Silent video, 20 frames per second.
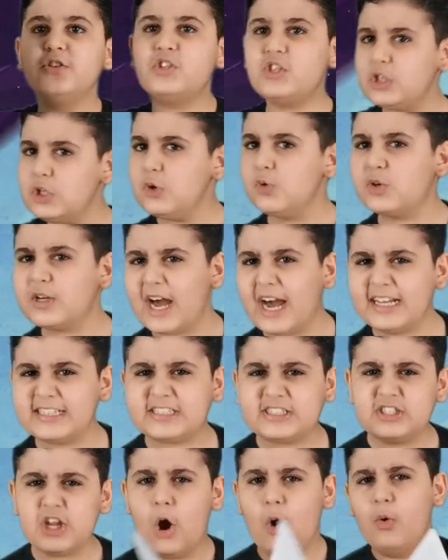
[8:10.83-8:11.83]
Do you
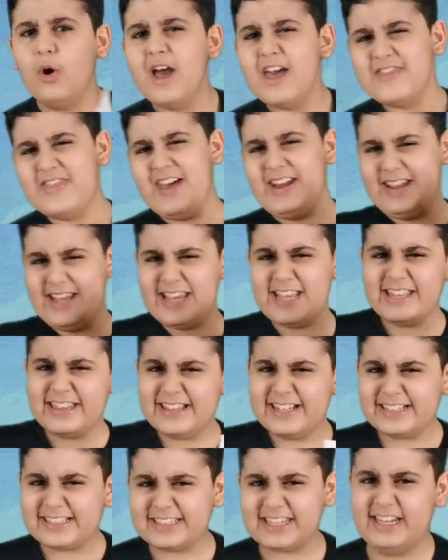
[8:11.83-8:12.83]
guys know that in
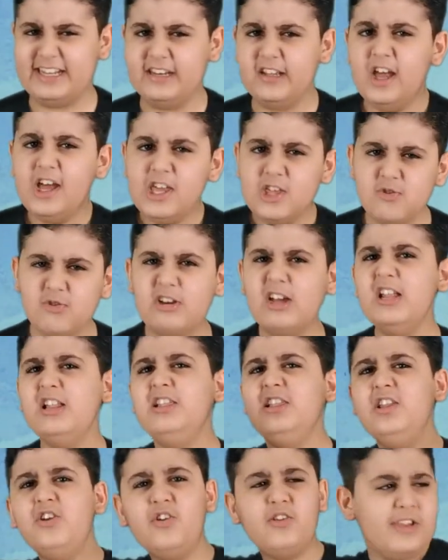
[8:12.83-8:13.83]
this kit, you can
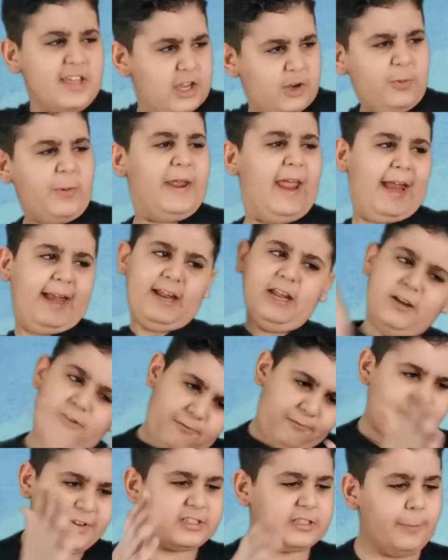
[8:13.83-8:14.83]
literally
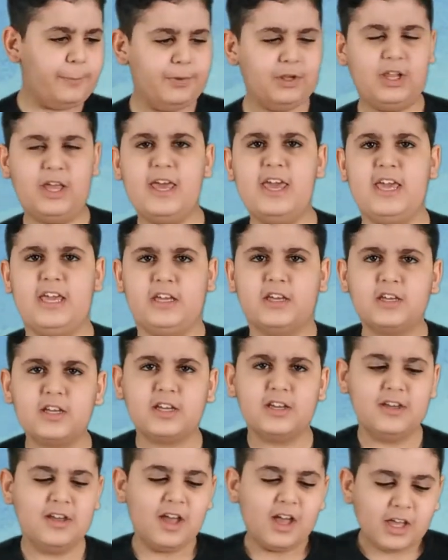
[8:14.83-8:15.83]
create invisible ink?